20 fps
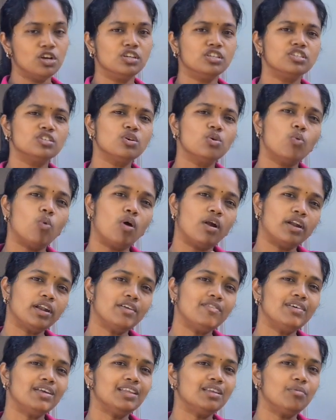So
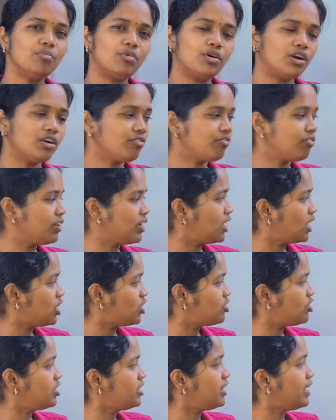whatever the
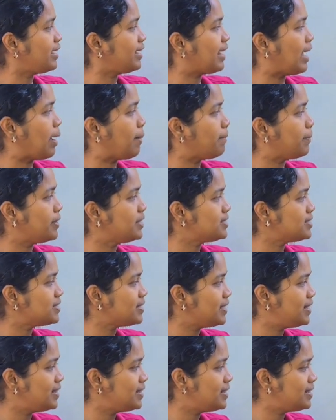modification that happens
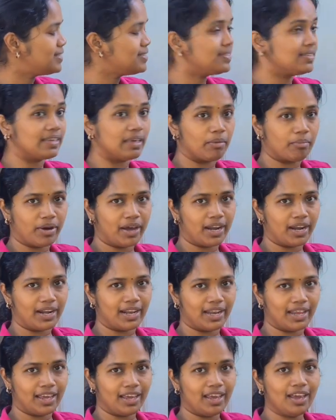in this
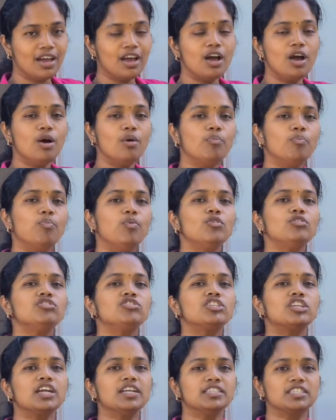mRNA
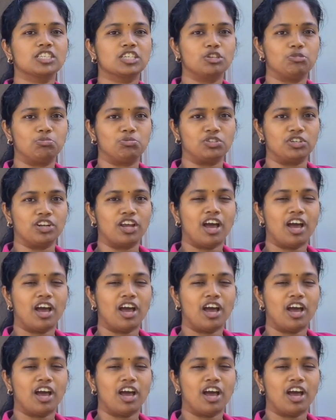post-transcription,